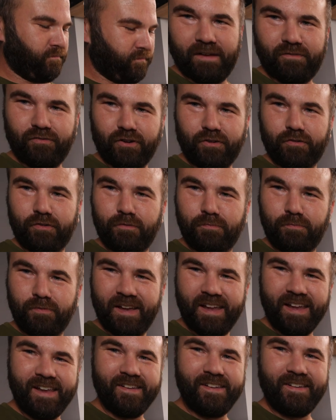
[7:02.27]
It was
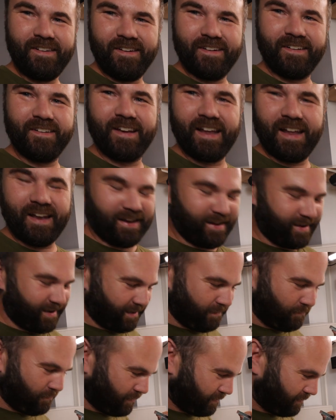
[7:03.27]
easier than
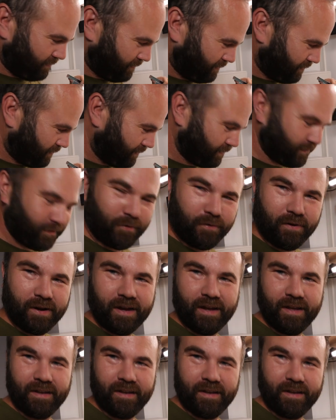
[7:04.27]
I was doing